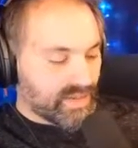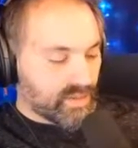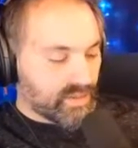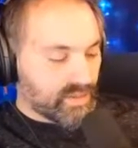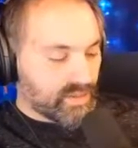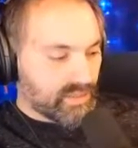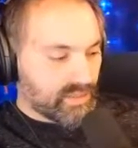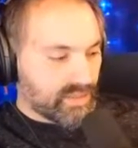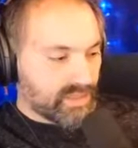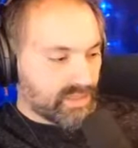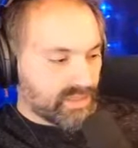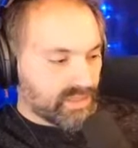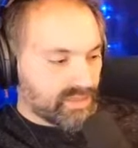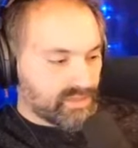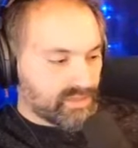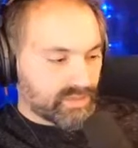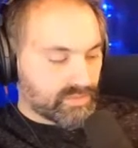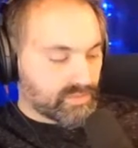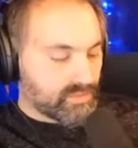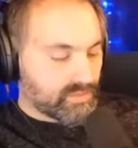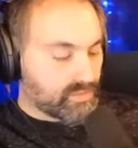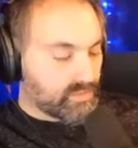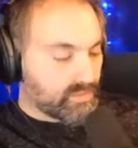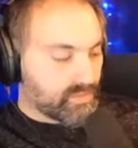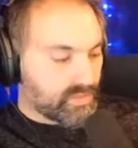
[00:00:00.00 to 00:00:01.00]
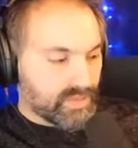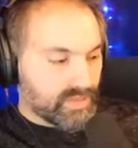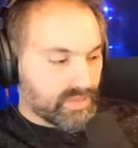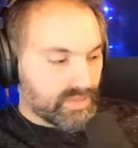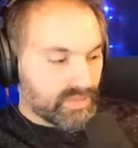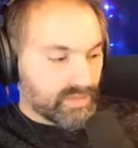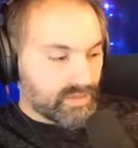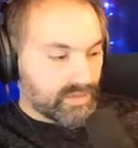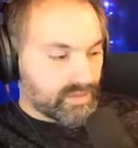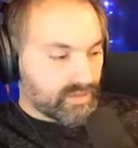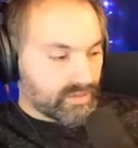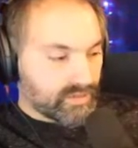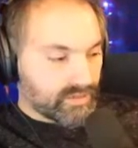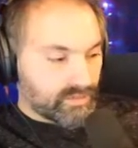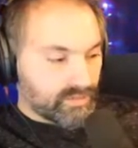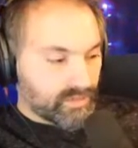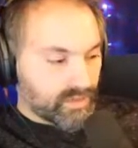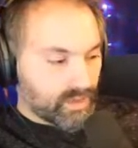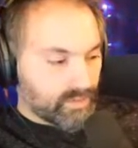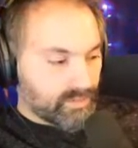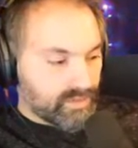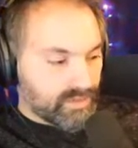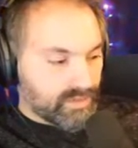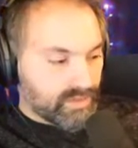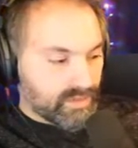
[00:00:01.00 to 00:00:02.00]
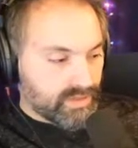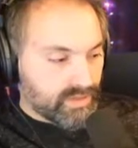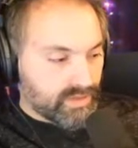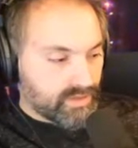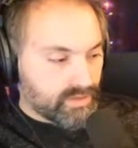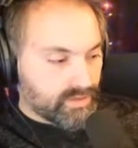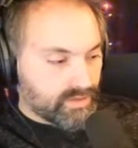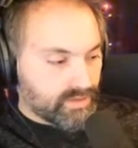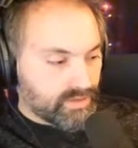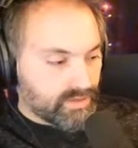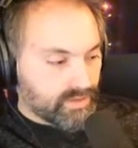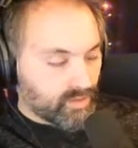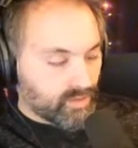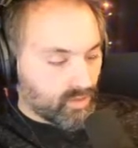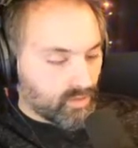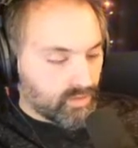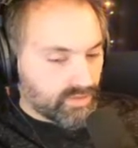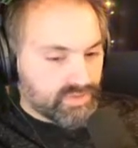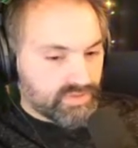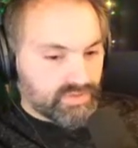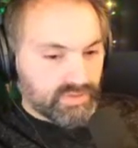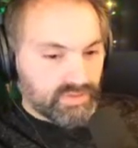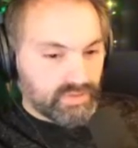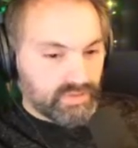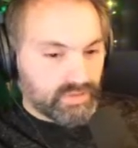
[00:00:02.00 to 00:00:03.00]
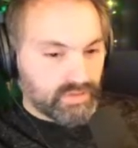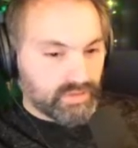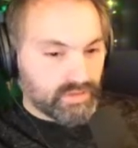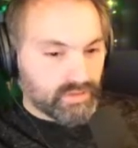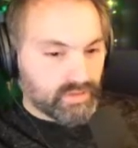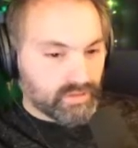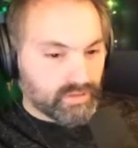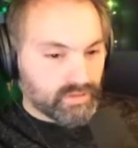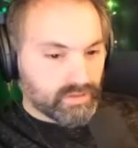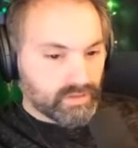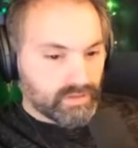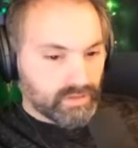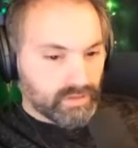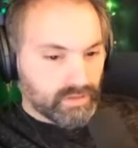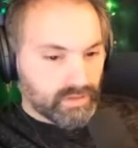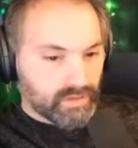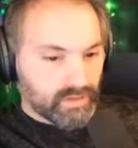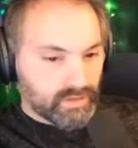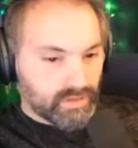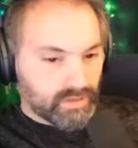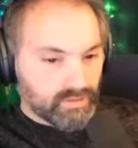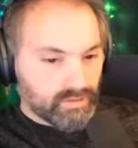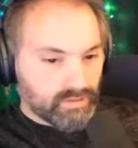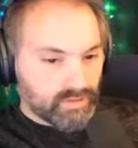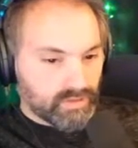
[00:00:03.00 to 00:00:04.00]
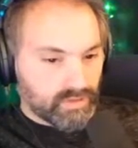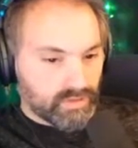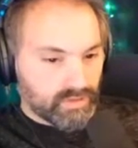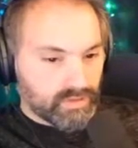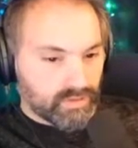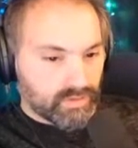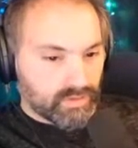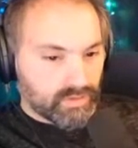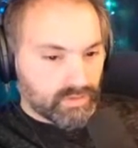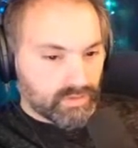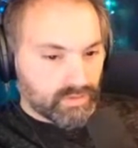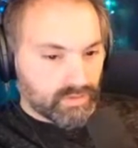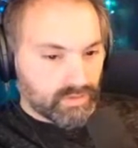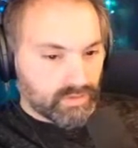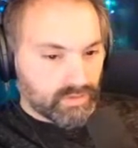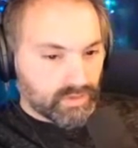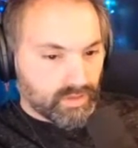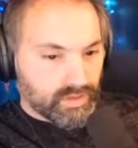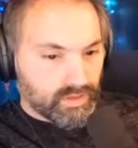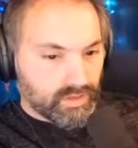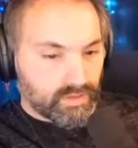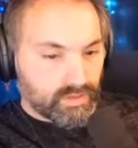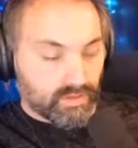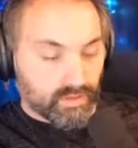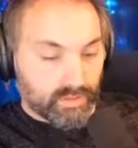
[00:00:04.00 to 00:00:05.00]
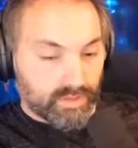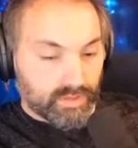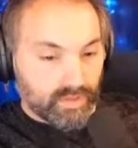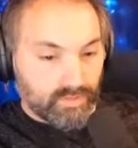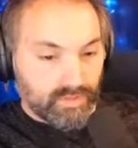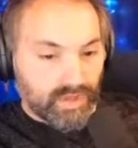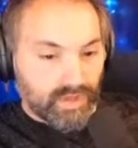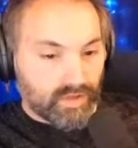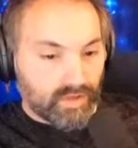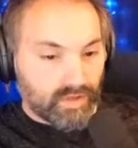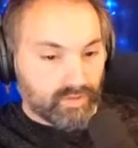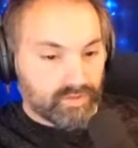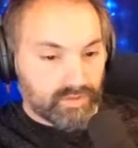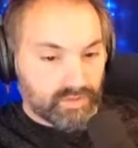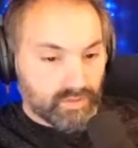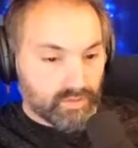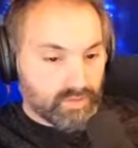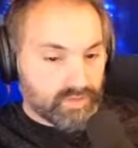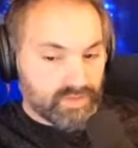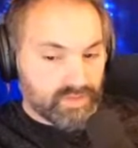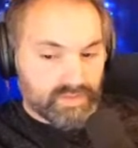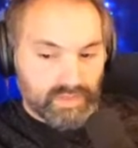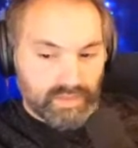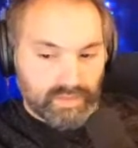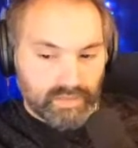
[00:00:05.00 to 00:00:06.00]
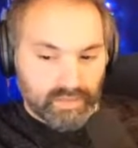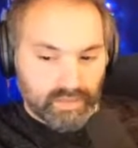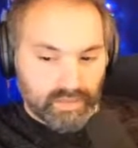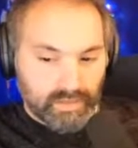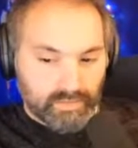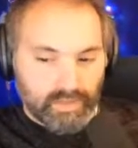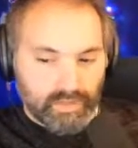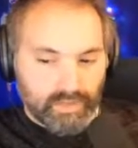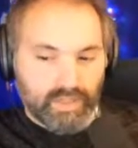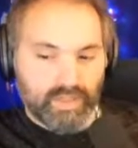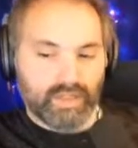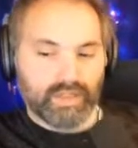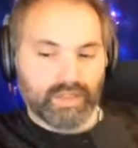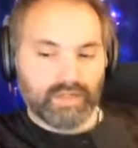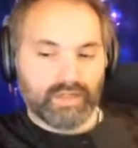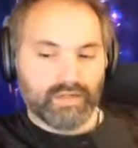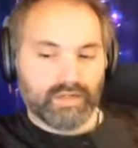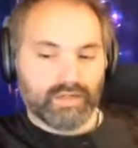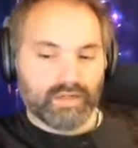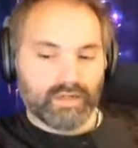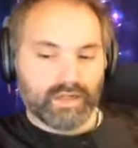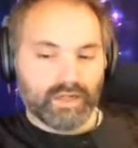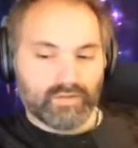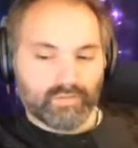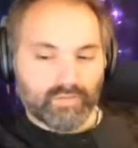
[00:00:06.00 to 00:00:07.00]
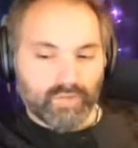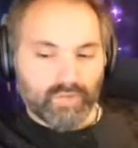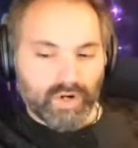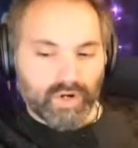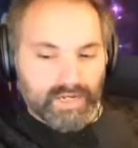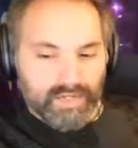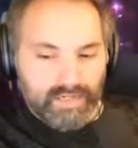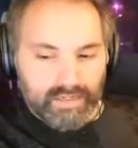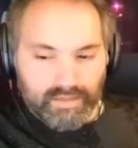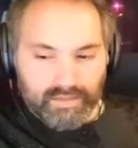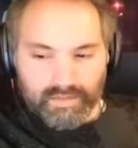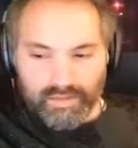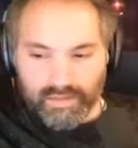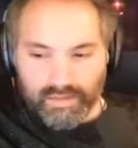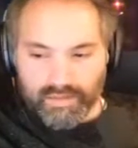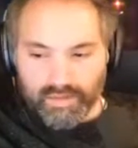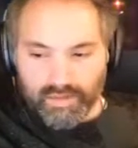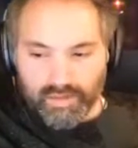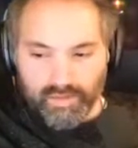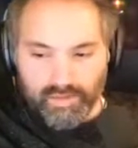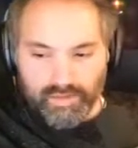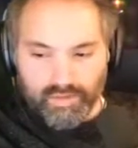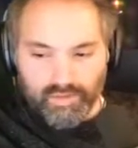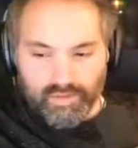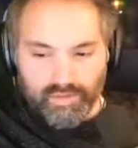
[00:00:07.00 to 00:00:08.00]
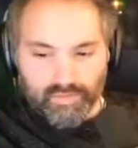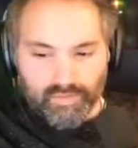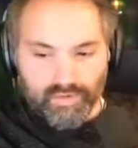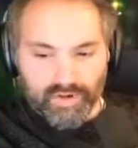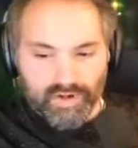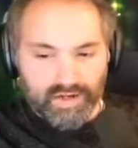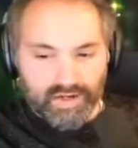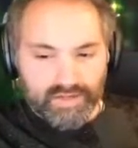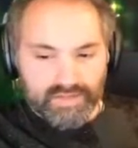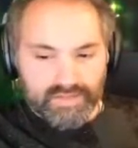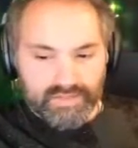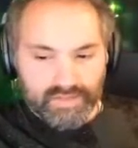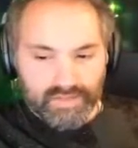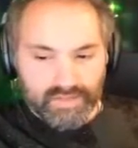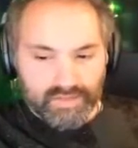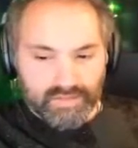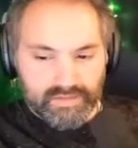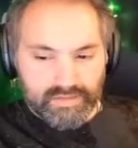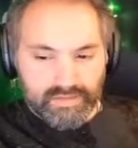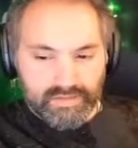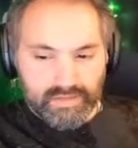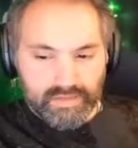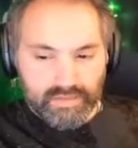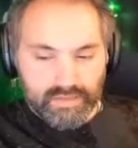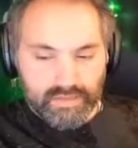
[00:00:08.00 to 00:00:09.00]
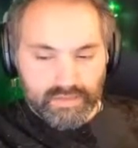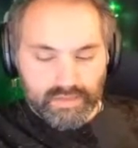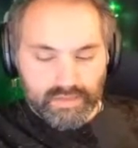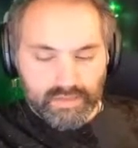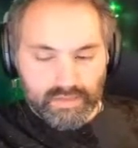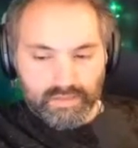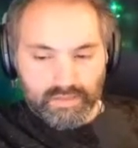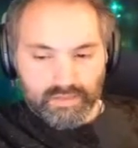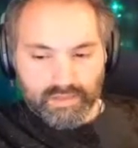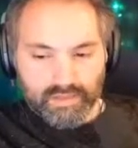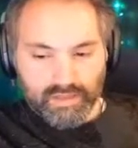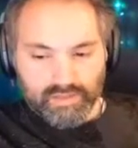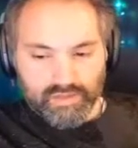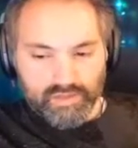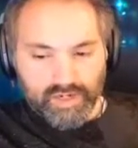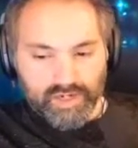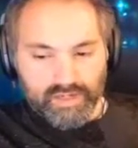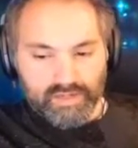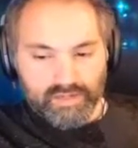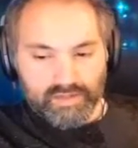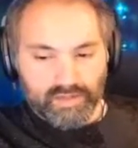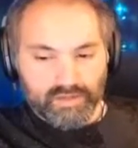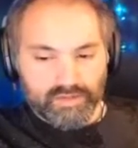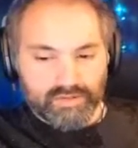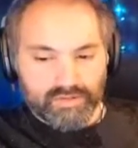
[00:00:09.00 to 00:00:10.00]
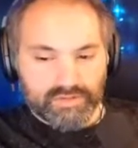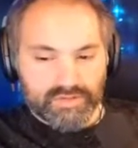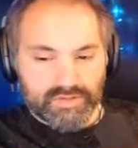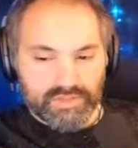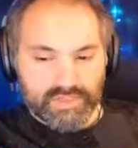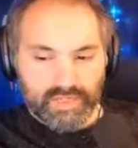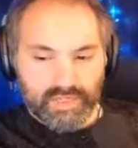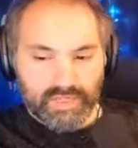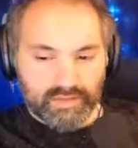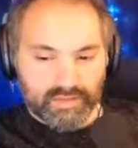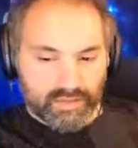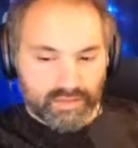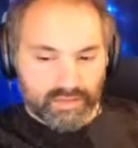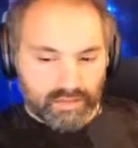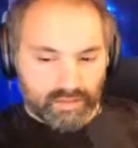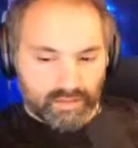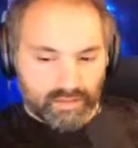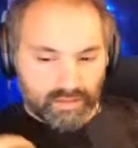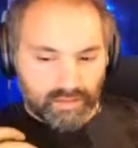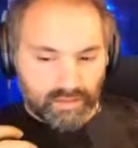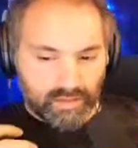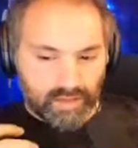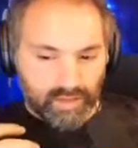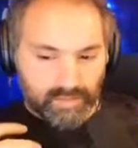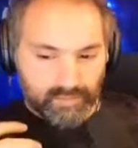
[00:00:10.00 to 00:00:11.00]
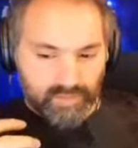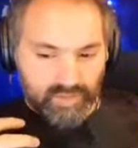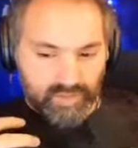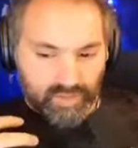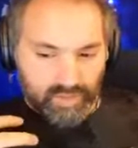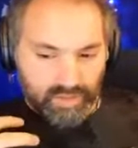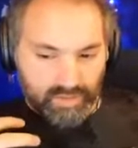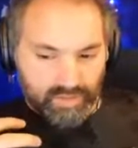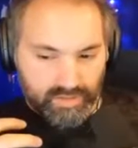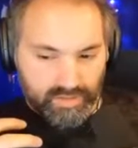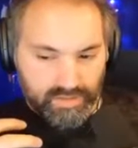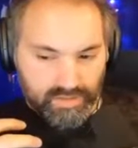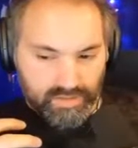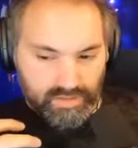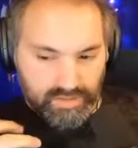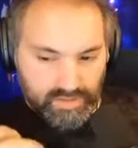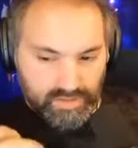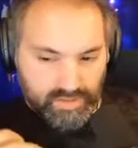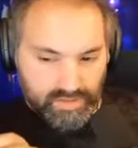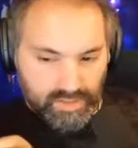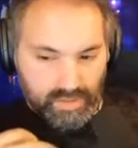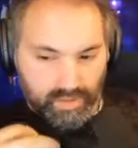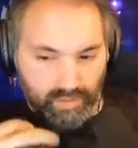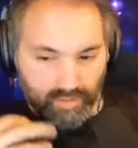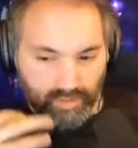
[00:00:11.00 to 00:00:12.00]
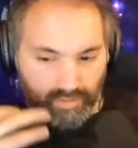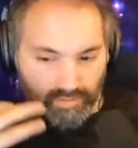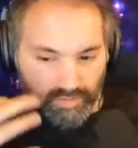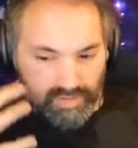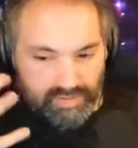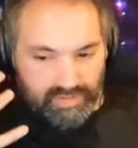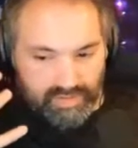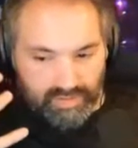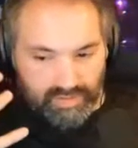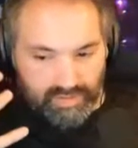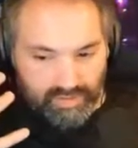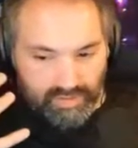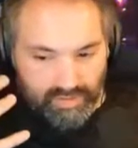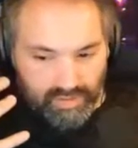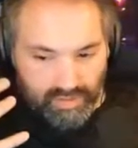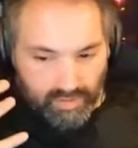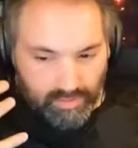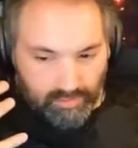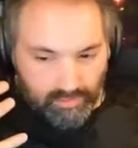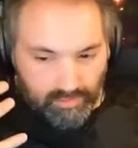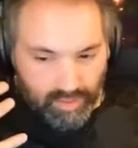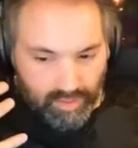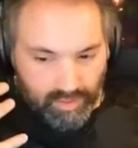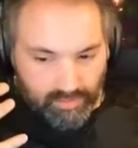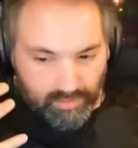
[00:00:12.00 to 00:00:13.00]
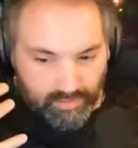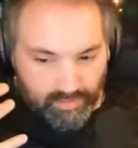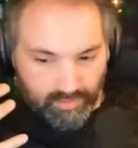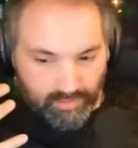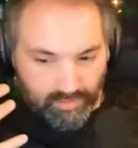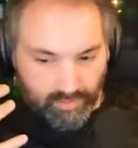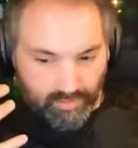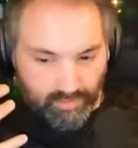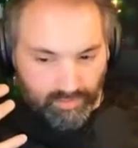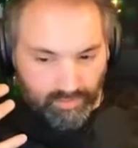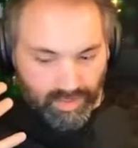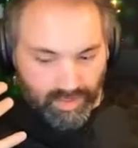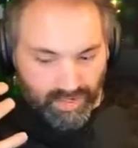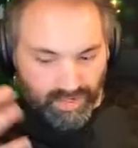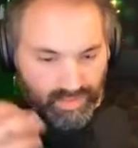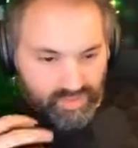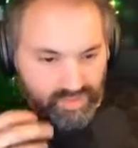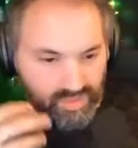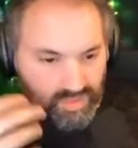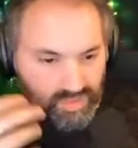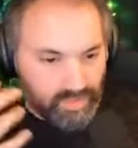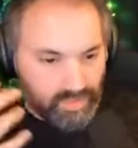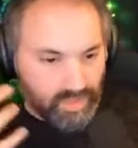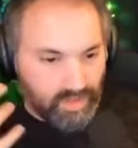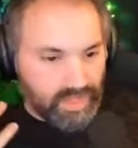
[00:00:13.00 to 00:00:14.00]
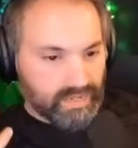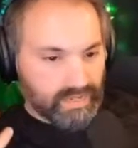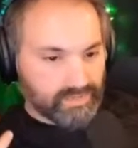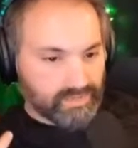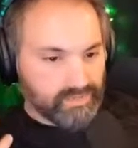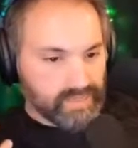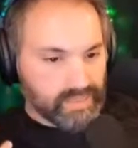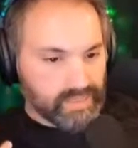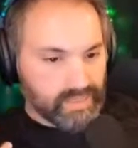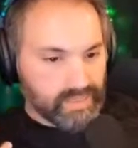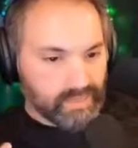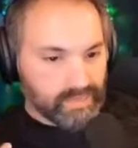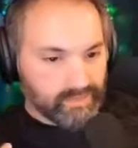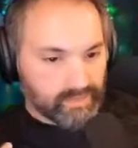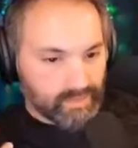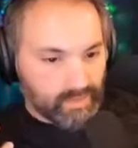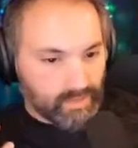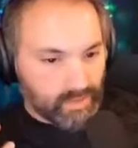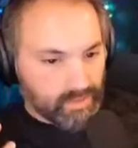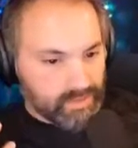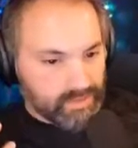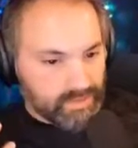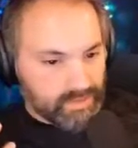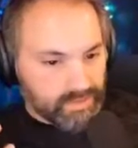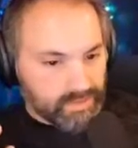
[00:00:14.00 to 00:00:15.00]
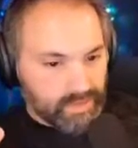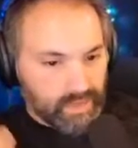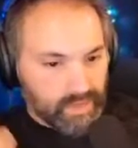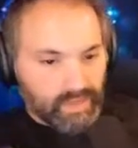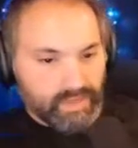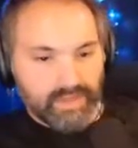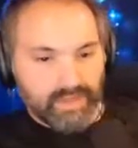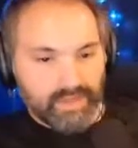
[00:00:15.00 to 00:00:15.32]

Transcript: it took me probably almost a year of like learning about doing stand-up and writing and going through the process and trying to understand, like, I'm trying to say all these things and I'm passionate about advocating for all these things,